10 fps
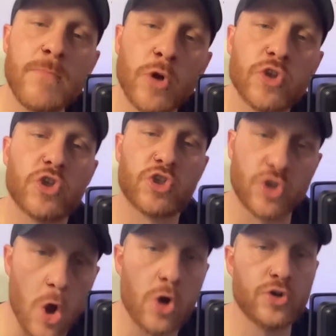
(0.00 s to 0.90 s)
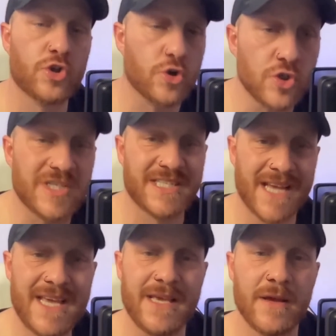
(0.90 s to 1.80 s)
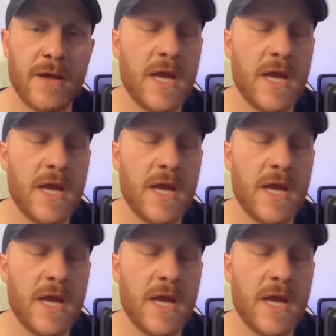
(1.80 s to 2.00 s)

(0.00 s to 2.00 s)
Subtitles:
the most staunch could see.